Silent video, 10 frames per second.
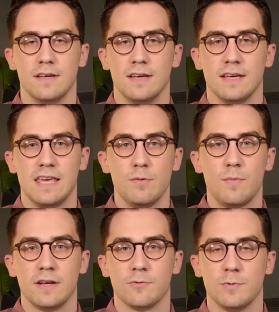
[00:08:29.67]
keep in
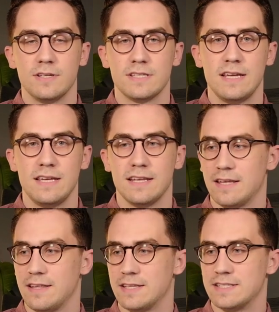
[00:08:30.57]
mind, real estate,
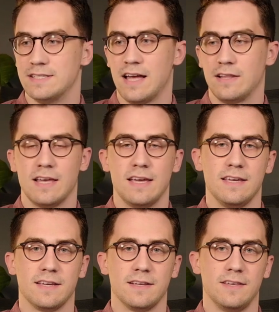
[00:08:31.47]
it's not
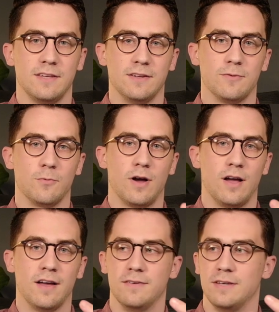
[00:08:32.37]
like it,
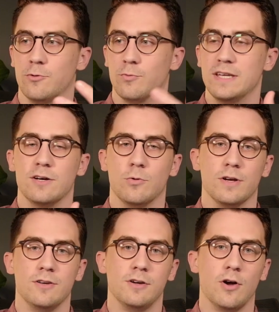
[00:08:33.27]
uh, you know retail where
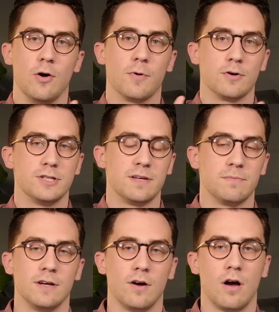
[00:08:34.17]
you can go purchase
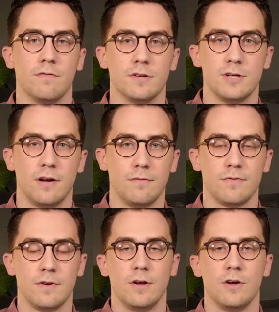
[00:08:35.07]
something off a shelf.
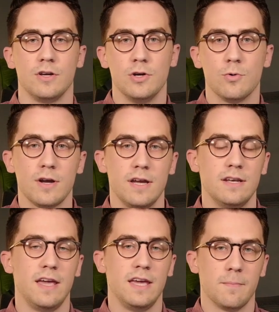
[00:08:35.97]
You are
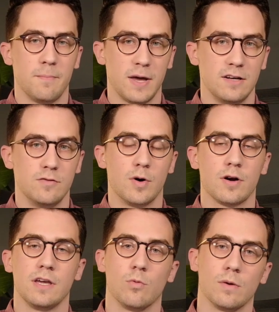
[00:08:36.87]
in a competitive
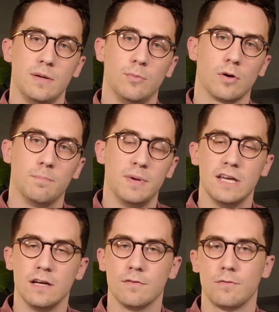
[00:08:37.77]
market where people are
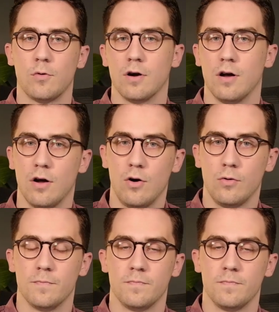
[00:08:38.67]
bidding for a home.